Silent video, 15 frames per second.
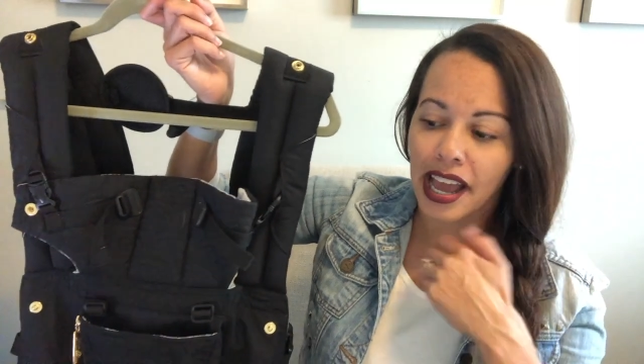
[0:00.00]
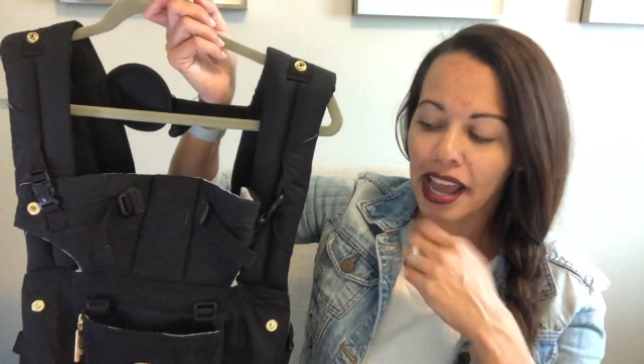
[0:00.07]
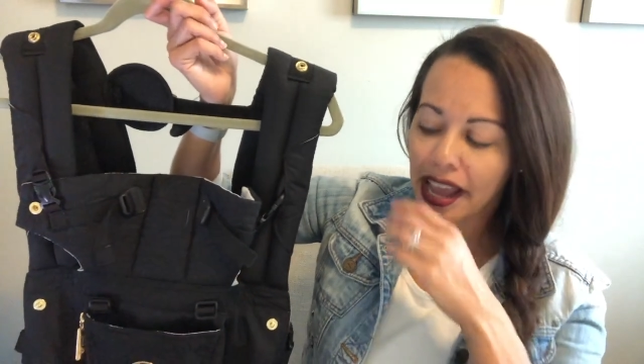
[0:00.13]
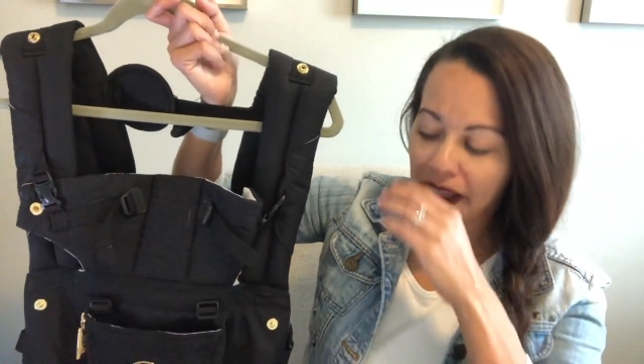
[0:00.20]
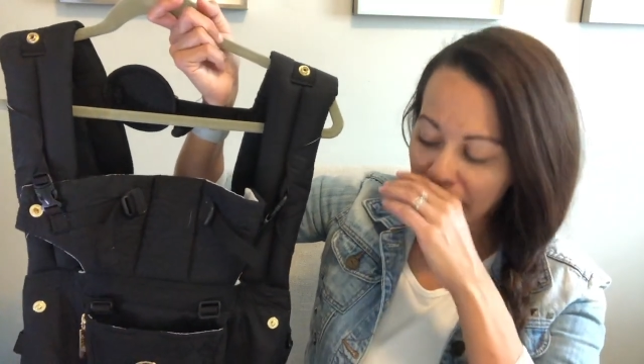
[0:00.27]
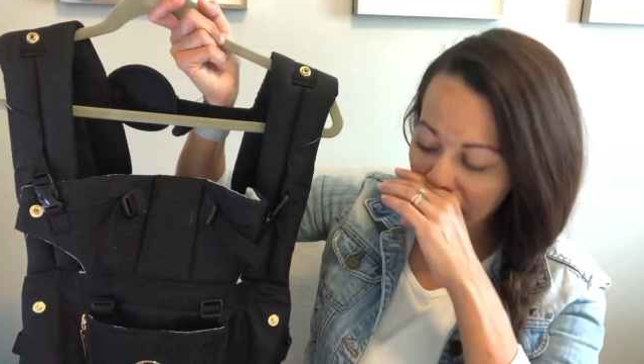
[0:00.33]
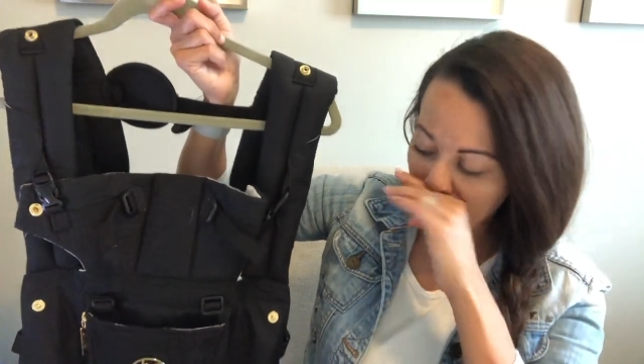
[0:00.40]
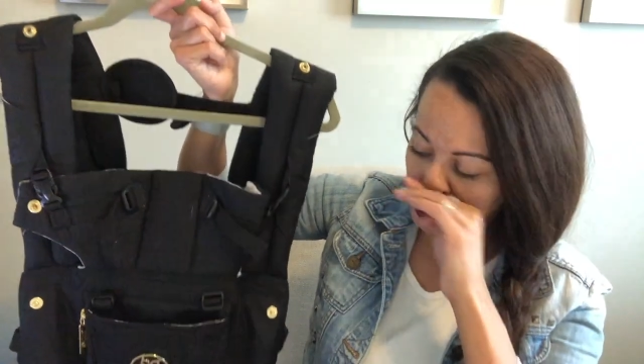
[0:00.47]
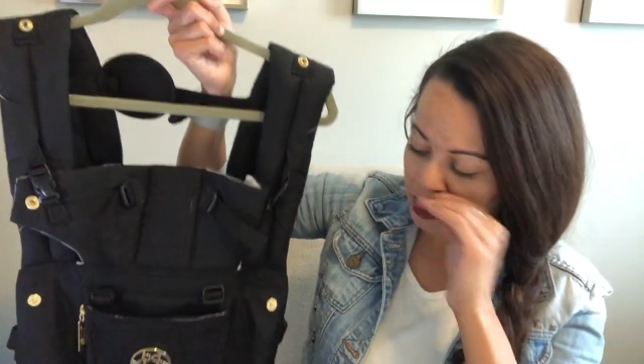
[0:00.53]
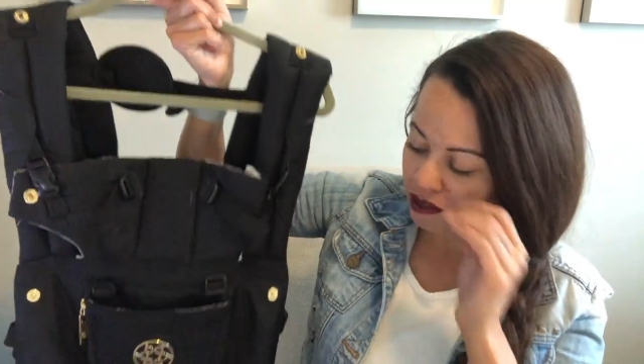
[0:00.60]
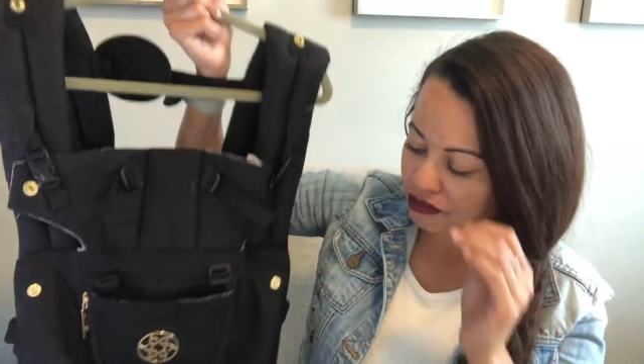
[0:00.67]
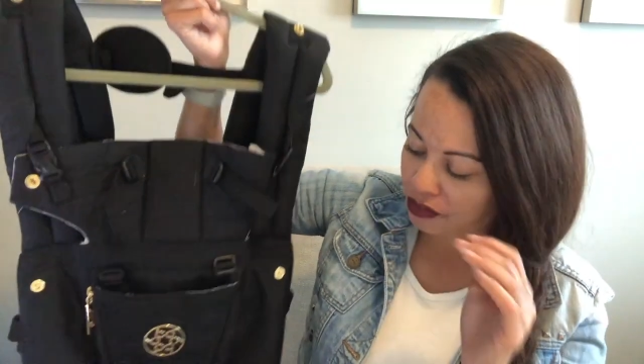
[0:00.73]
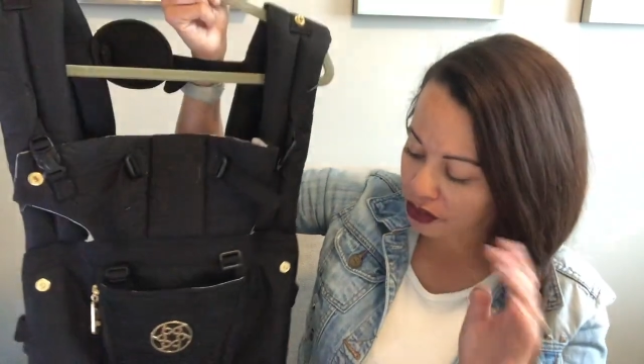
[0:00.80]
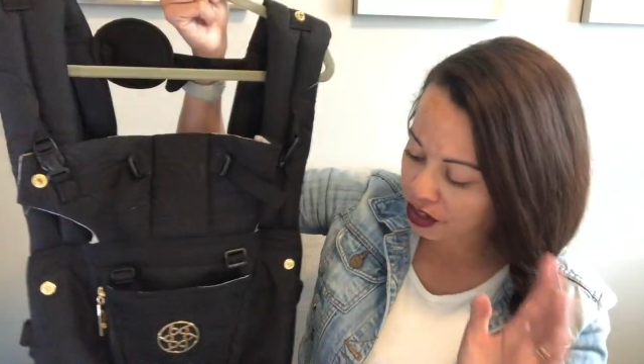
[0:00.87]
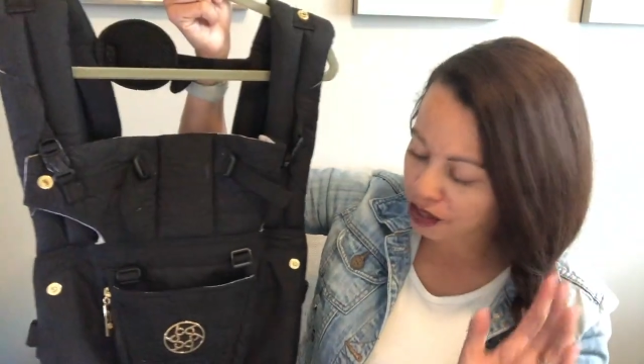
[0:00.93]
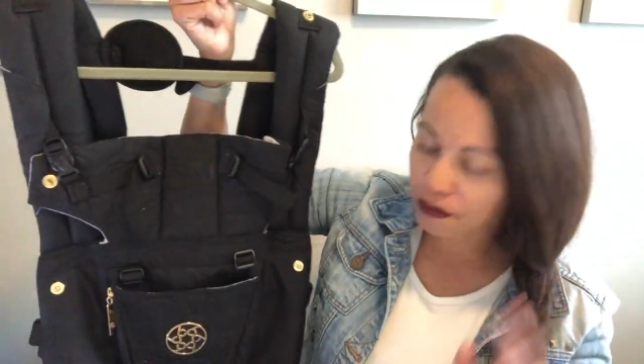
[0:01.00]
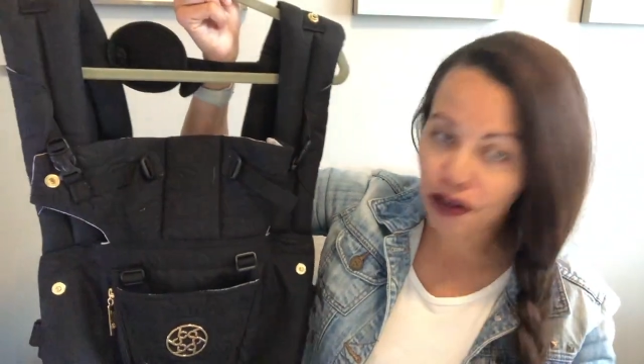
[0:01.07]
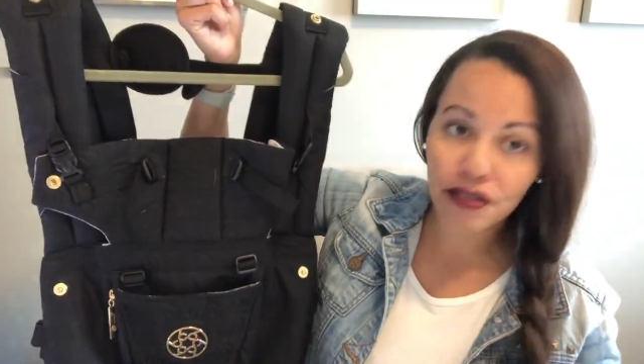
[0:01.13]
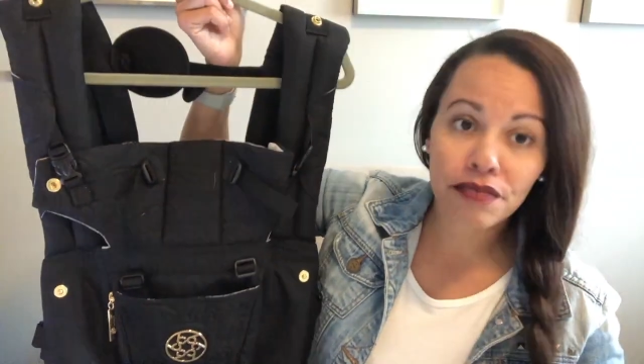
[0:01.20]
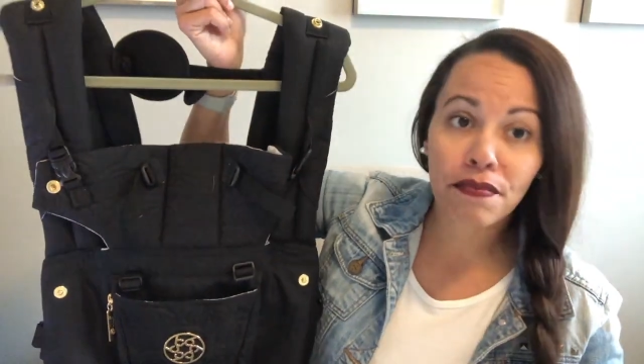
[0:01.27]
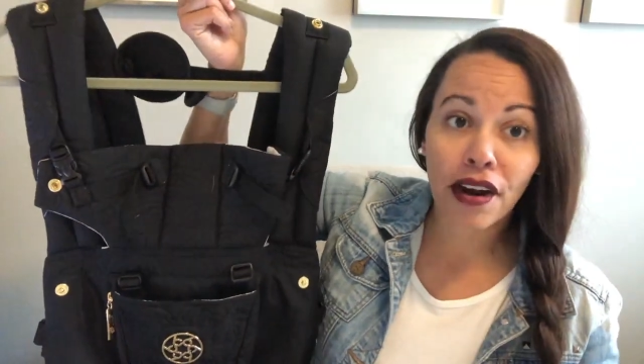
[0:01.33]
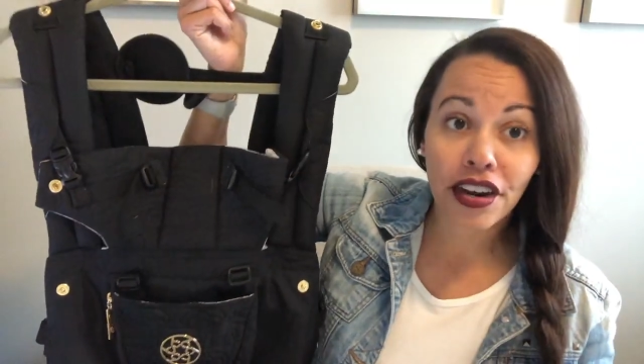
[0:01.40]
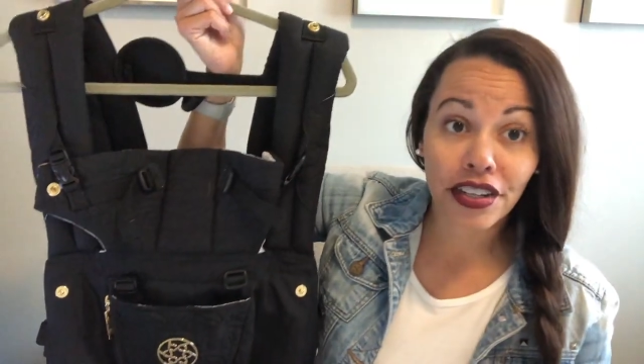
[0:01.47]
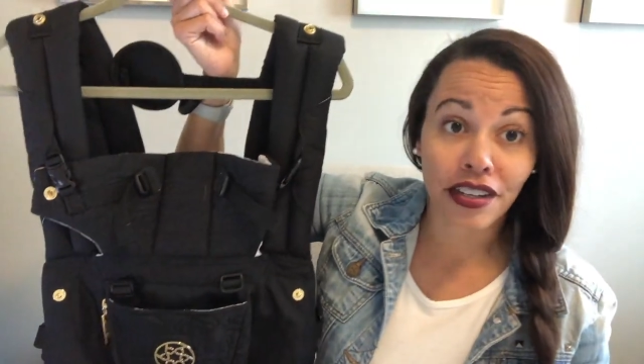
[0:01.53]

and for the most part,